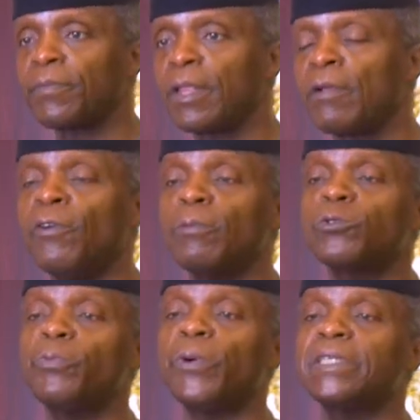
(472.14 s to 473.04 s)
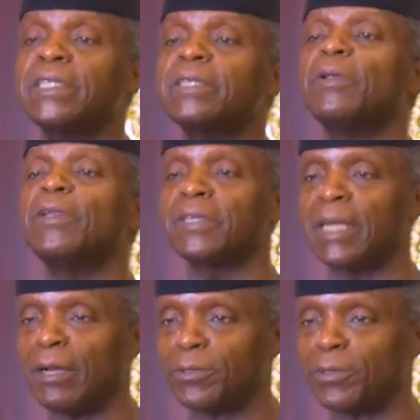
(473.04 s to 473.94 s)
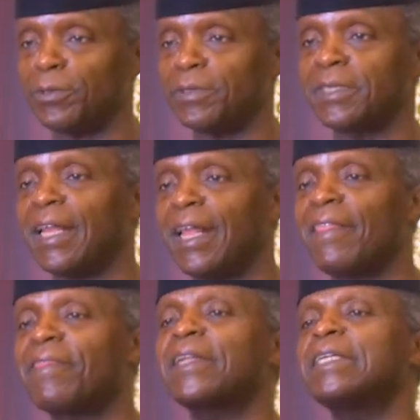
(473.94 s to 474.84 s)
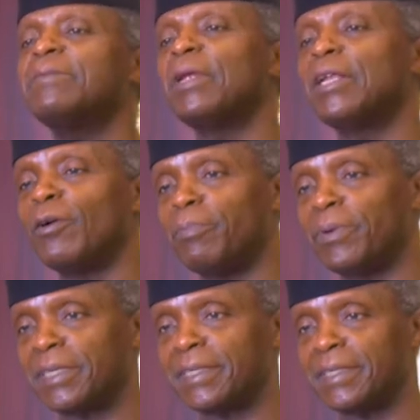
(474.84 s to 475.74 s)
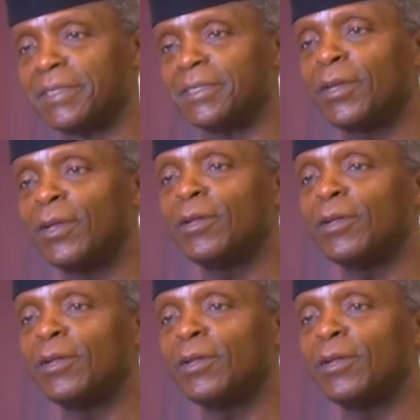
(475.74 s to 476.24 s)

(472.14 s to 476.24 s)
from 2.6 million households, 13 million persons,